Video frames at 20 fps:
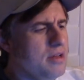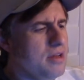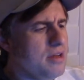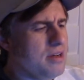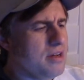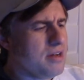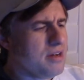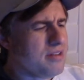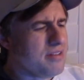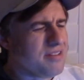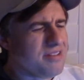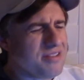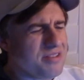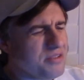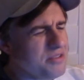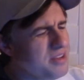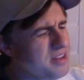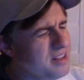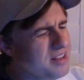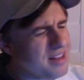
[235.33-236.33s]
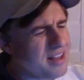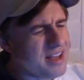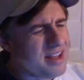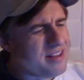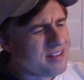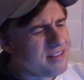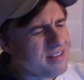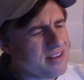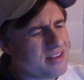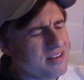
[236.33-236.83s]
because uh, I just don't think
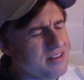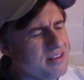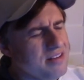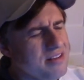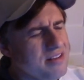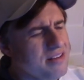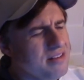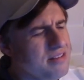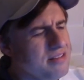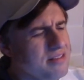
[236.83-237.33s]
Atlanta's that good.